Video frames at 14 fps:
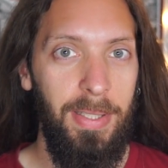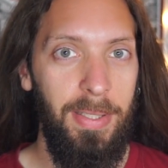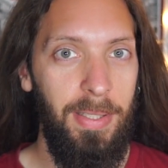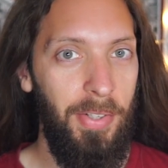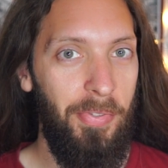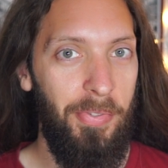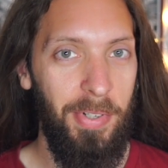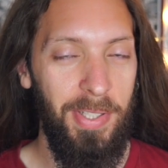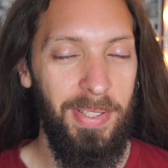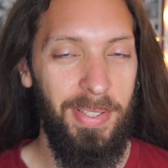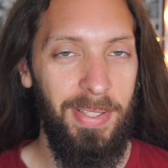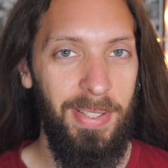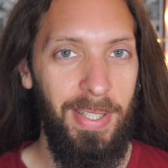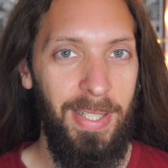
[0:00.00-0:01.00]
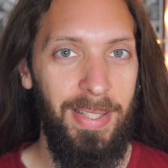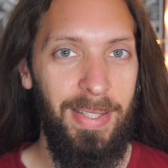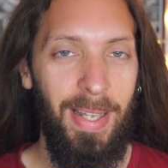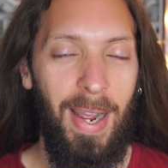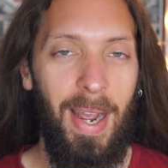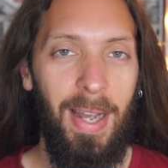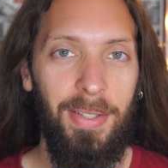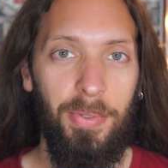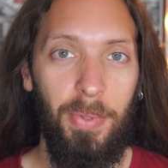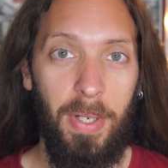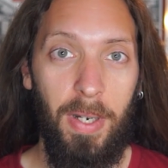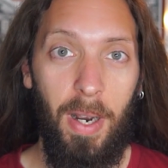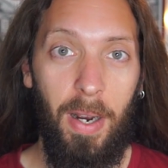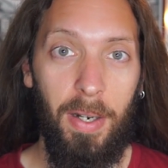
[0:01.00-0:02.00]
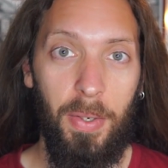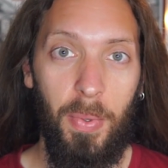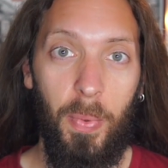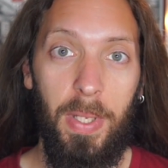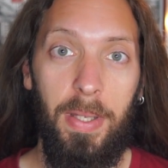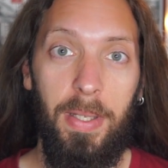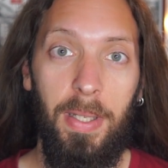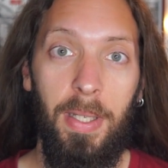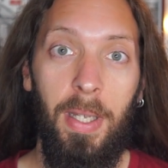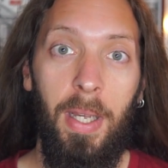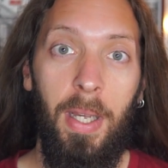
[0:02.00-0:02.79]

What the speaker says: different in that regard, with the